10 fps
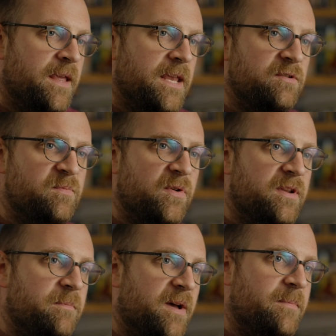He was born
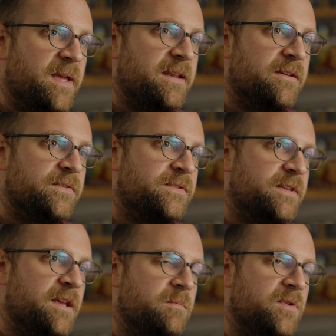in Barbados
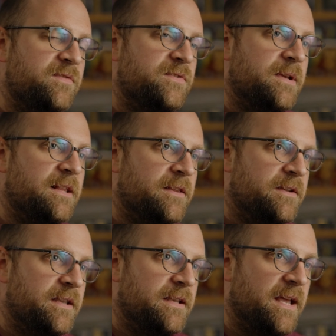and moved to
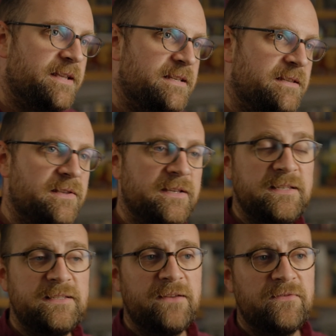England in
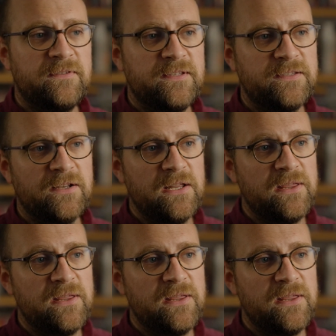1937 to study